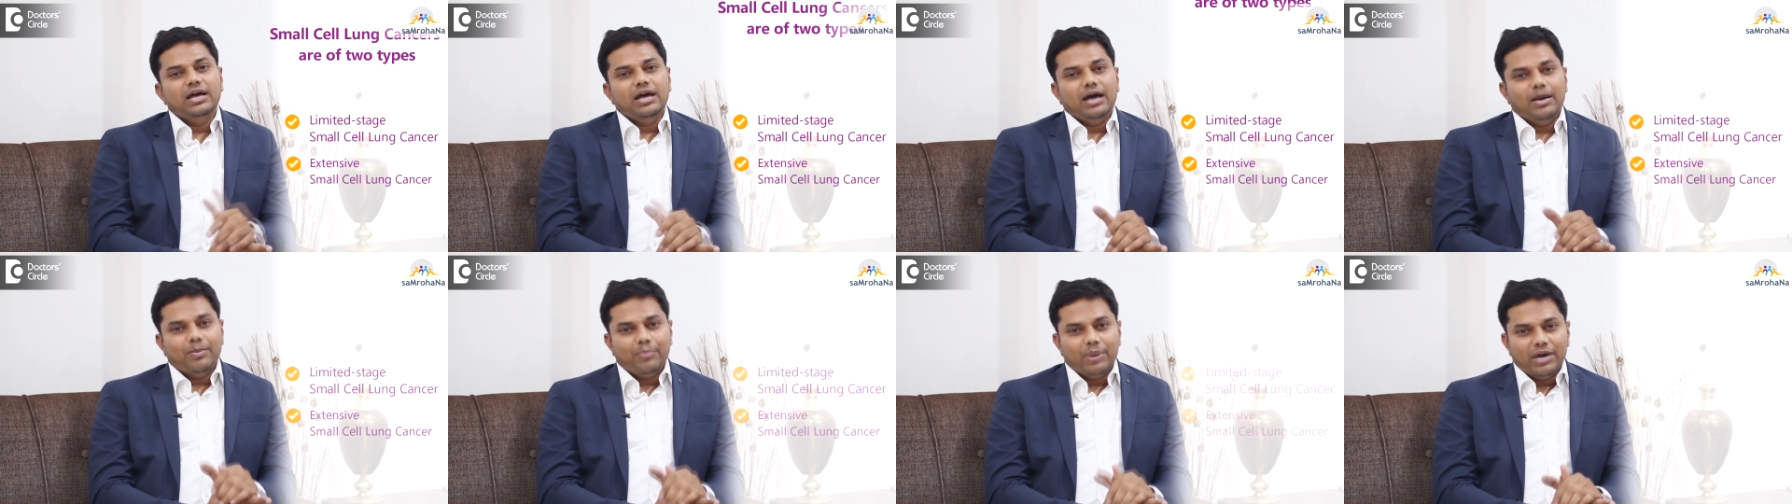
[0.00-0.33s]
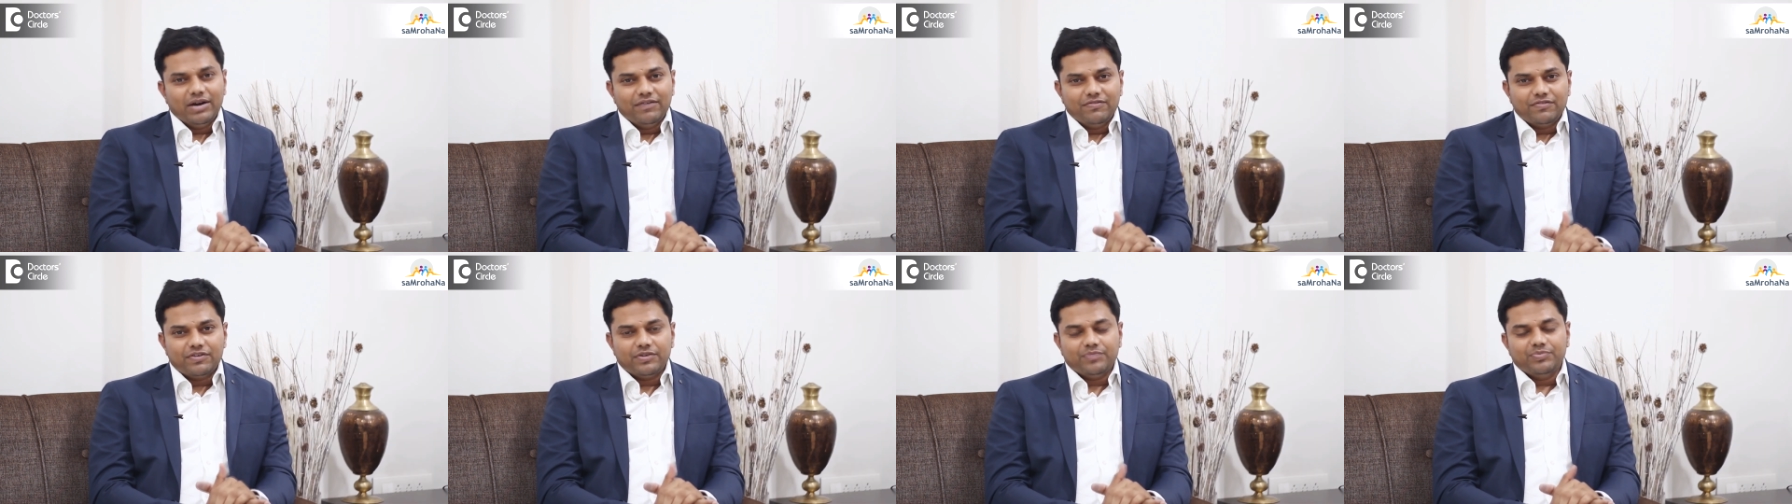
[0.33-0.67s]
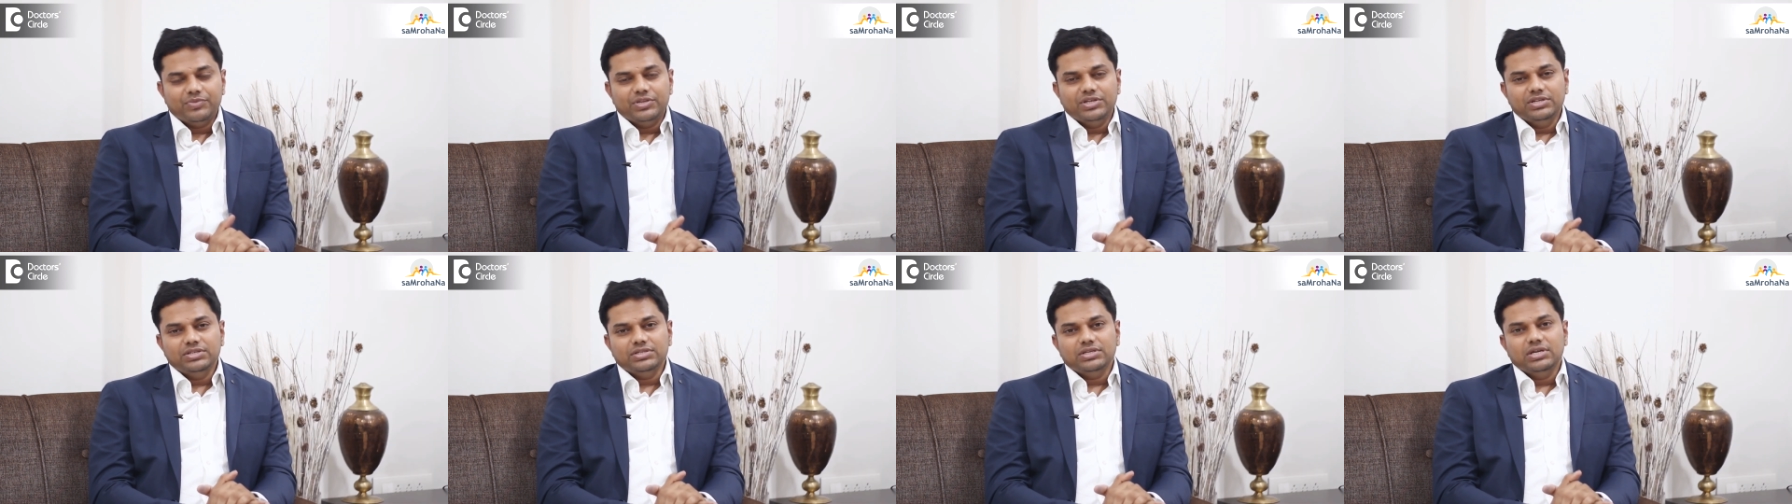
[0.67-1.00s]
Apart from
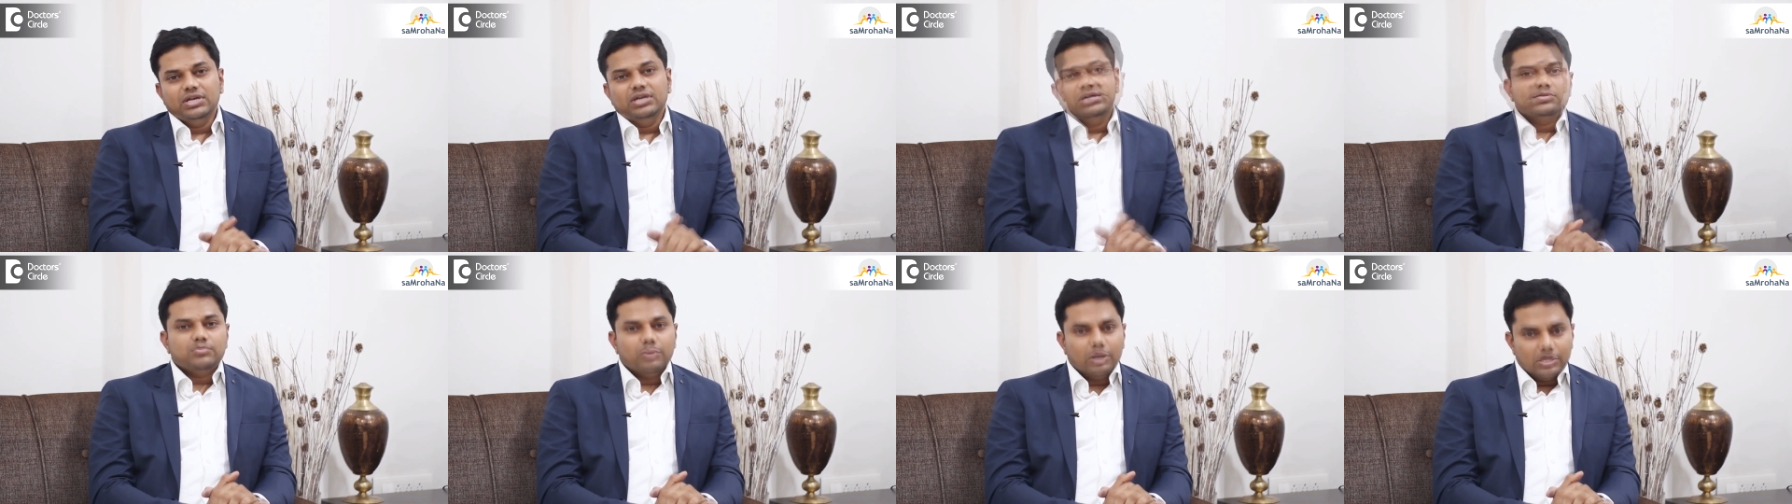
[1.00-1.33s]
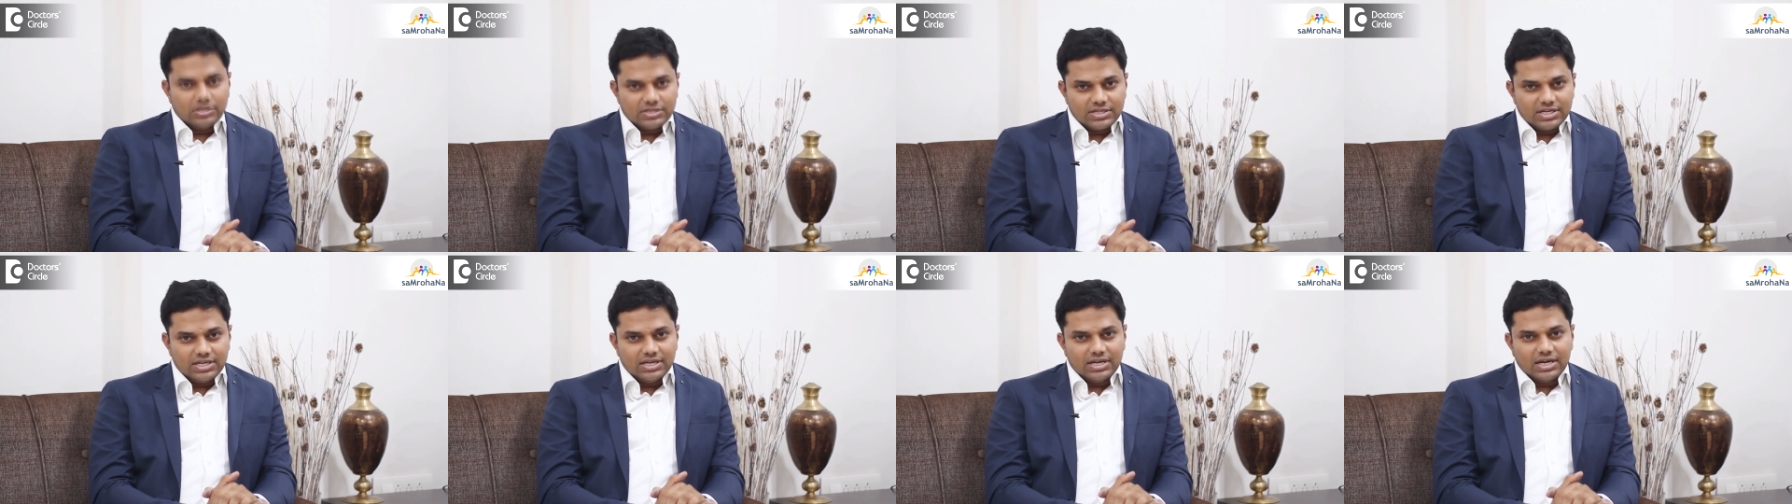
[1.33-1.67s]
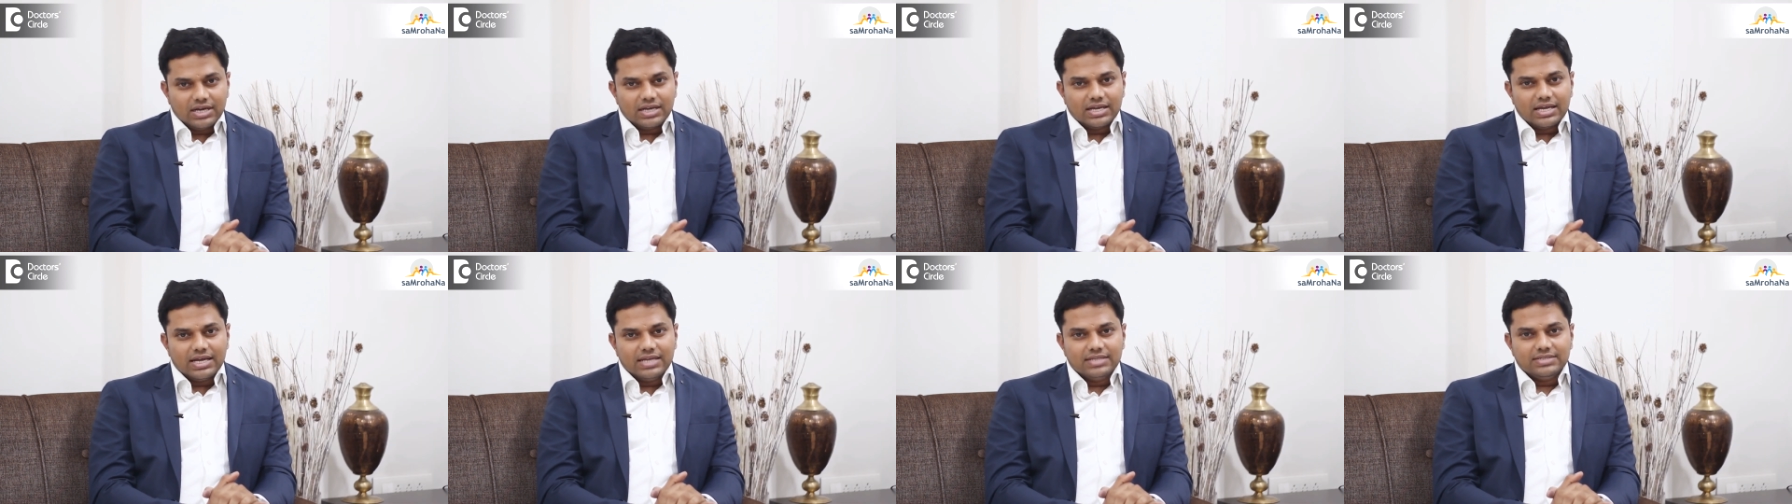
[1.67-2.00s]
this, small cell
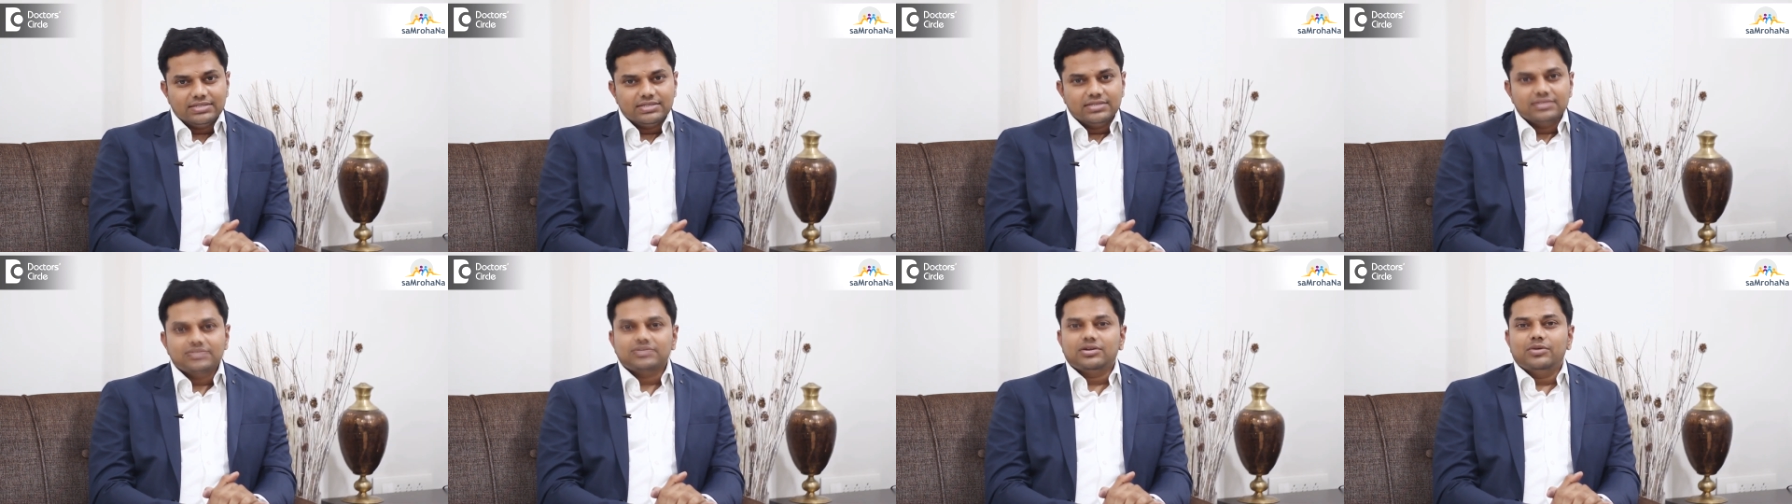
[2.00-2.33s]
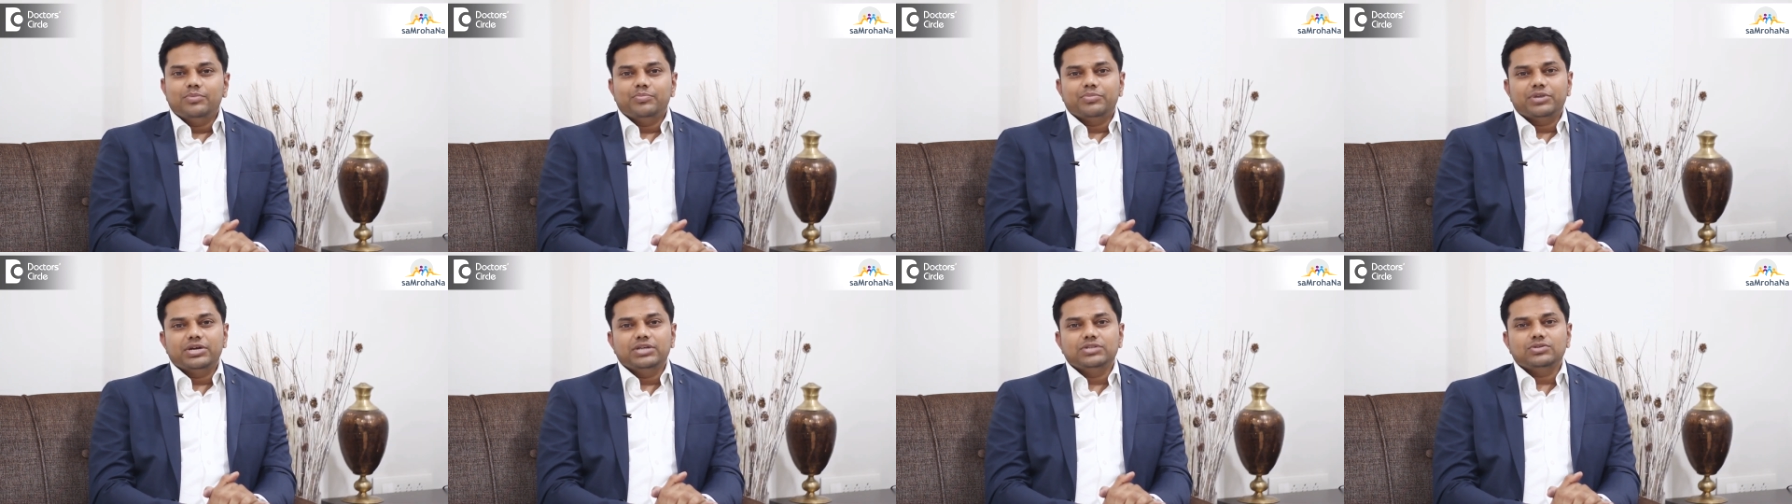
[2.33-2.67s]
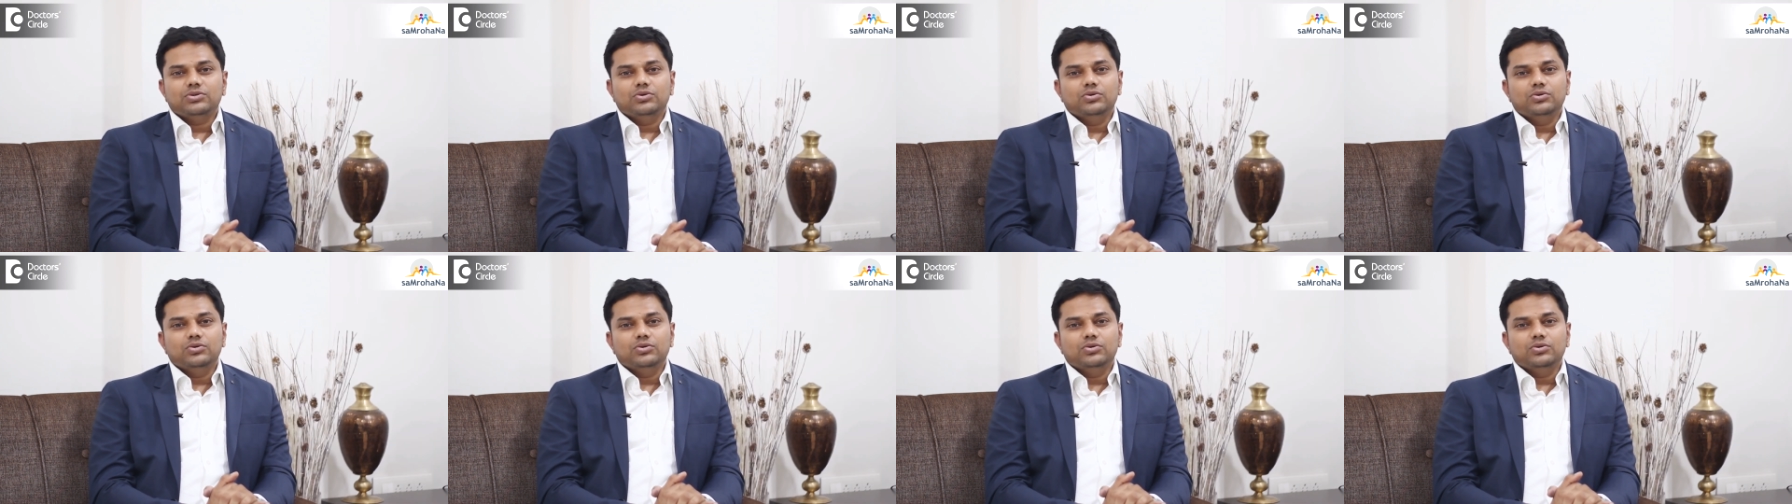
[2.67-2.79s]
lung cancers comprise